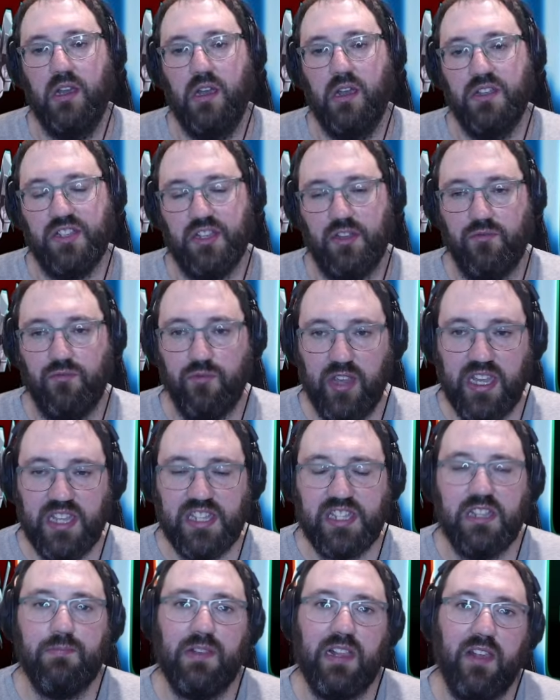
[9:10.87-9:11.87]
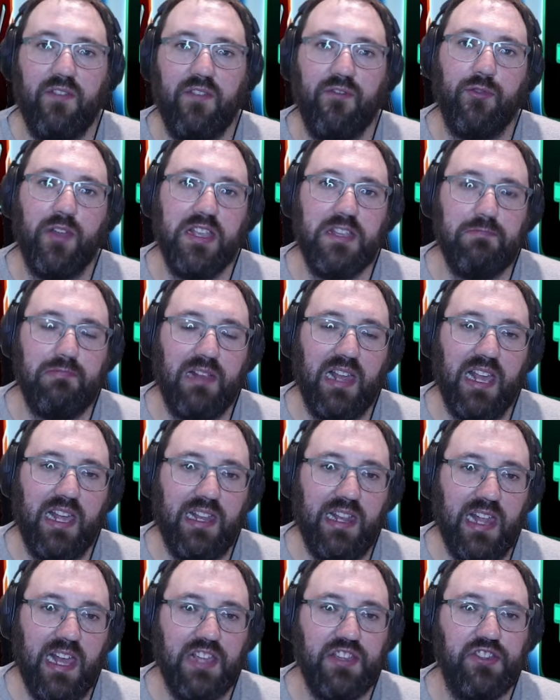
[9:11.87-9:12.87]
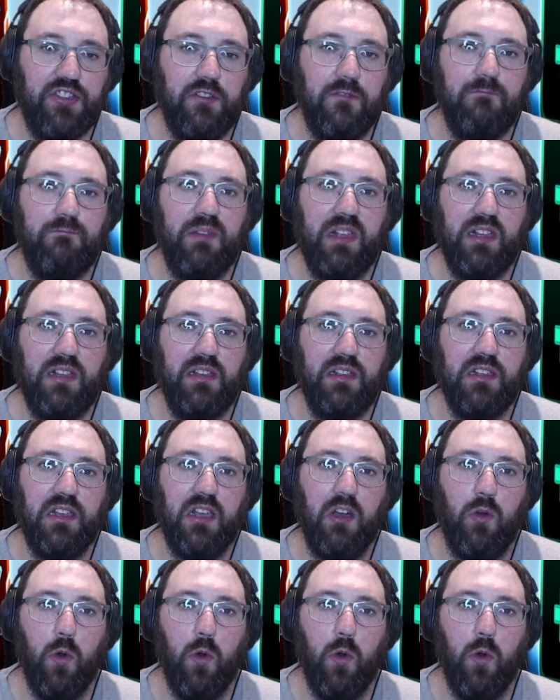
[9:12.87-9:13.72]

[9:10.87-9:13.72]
So reasonably free to play, unless you've been